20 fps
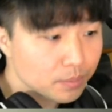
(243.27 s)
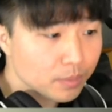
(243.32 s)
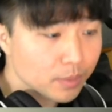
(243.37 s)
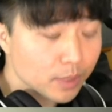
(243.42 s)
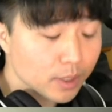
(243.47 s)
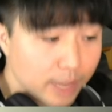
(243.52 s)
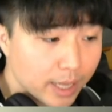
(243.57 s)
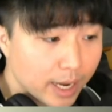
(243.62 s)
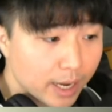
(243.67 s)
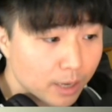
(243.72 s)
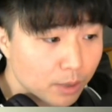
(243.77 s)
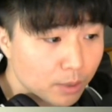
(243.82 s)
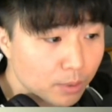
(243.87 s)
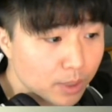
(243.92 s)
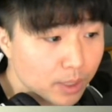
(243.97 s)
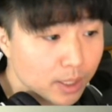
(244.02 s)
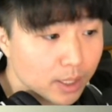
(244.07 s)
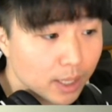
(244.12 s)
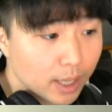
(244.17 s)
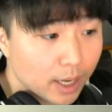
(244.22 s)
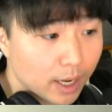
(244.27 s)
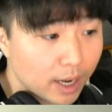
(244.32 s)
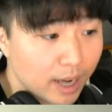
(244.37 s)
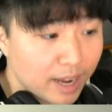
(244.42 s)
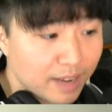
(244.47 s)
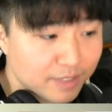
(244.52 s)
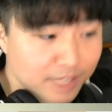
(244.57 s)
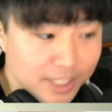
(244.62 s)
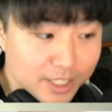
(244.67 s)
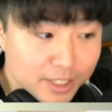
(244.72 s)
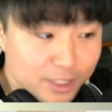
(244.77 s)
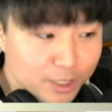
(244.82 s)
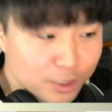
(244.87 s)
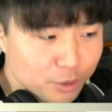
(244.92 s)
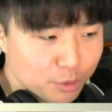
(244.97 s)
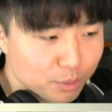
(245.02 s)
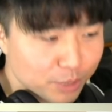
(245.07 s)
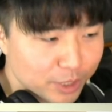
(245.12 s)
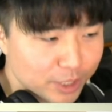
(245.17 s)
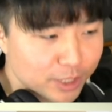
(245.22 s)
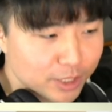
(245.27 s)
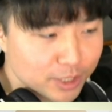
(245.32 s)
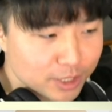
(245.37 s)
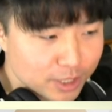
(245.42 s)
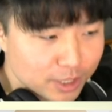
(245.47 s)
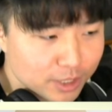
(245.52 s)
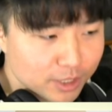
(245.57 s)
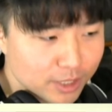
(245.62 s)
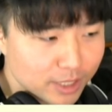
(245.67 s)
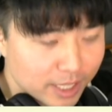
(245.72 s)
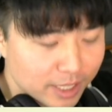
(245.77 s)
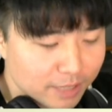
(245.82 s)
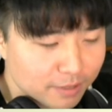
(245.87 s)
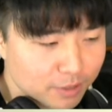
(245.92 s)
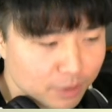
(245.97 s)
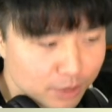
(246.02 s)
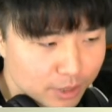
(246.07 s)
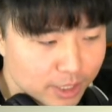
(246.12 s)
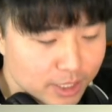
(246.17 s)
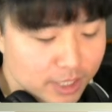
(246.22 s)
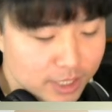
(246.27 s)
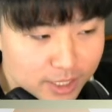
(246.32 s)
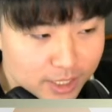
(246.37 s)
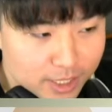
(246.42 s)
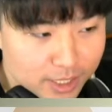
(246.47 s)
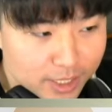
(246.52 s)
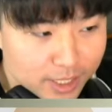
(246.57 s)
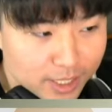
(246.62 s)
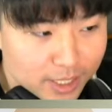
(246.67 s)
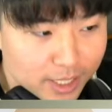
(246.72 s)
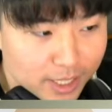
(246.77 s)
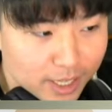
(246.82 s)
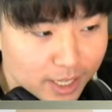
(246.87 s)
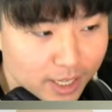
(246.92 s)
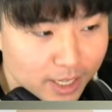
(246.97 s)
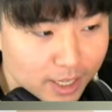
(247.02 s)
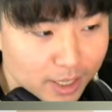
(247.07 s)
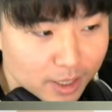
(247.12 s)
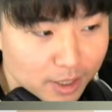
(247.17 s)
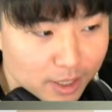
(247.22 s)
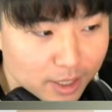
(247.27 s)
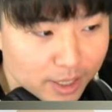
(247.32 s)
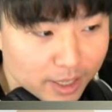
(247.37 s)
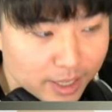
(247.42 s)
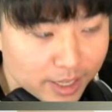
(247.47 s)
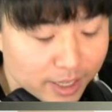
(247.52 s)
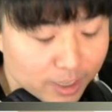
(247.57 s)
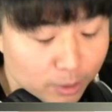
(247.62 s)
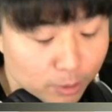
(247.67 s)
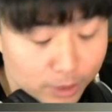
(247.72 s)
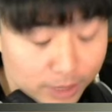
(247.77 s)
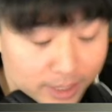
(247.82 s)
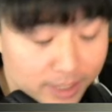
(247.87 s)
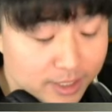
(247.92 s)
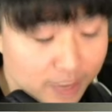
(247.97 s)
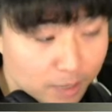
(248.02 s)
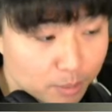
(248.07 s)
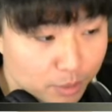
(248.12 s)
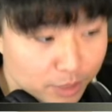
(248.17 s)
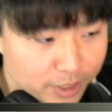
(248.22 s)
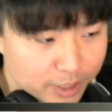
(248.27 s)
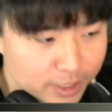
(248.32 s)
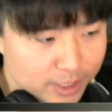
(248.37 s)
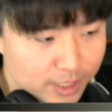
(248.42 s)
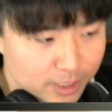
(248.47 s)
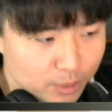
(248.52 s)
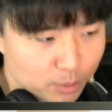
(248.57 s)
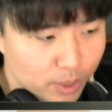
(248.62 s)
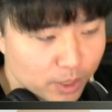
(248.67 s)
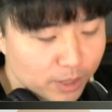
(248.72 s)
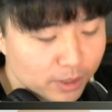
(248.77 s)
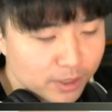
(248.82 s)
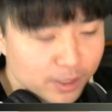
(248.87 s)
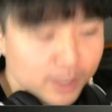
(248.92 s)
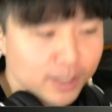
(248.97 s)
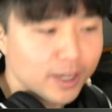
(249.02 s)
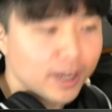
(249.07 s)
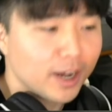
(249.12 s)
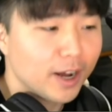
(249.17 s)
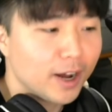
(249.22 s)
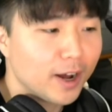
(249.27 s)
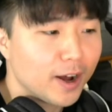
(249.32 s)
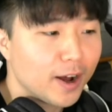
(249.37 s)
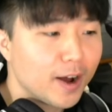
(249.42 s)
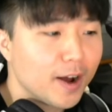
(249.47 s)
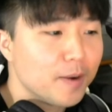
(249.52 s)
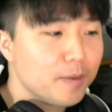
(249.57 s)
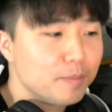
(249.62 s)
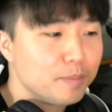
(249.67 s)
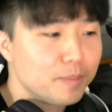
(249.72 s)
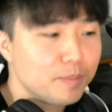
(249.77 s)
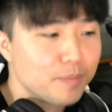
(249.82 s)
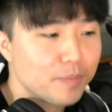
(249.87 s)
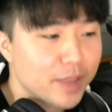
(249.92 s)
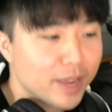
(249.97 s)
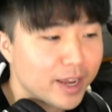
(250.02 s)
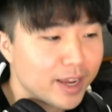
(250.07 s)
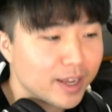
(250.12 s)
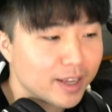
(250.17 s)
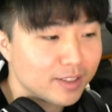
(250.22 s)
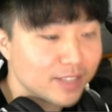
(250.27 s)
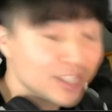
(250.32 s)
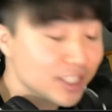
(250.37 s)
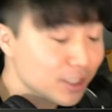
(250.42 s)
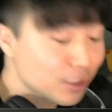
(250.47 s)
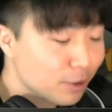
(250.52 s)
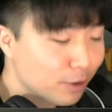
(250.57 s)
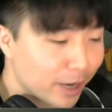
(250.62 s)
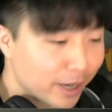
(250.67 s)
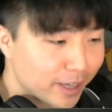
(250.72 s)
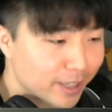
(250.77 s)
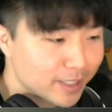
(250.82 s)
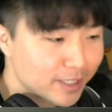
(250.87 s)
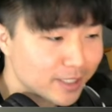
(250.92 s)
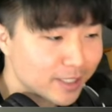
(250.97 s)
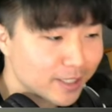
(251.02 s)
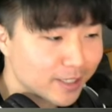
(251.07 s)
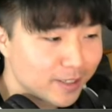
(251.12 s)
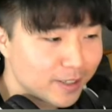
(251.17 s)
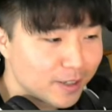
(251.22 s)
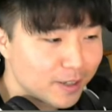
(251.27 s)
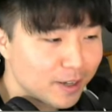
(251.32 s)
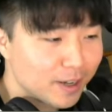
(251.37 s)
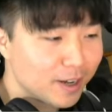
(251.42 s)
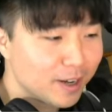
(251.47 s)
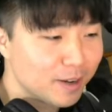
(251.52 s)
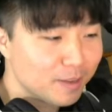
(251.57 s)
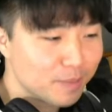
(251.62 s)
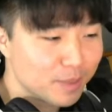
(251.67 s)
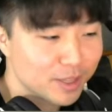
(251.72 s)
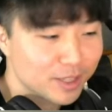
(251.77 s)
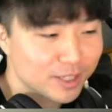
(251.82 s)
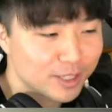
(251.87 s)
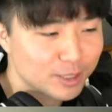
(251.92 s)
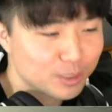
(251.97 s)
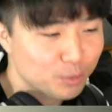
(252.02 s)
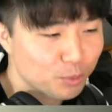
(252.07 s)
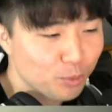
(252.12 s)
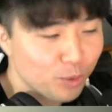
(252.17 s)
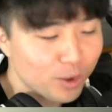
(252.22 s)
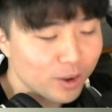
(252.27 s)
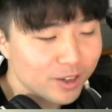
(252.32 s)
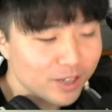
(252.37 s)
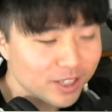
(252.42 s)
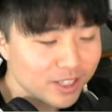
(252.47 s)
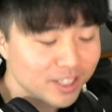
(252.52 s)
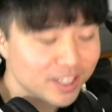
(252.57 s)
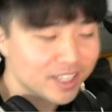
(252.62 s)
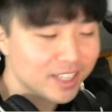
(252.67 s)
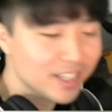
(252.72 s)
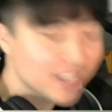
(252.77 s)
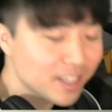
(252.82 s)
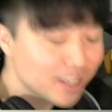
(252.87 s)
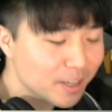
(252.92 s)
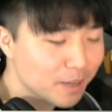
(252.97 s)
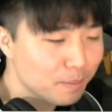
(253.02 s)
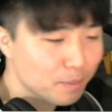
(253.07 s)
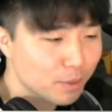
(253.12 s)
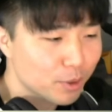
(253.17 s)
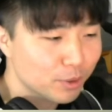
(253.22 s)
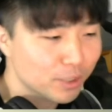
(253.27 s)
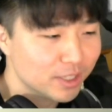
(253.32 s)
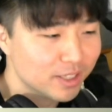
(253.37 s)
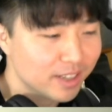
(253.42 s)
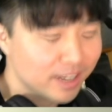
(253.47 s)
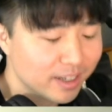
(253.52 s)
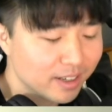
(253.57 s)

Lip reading: Now, I've seen Q players kind of do this, and Dom players as well. And this is the right idea, but there's one key component that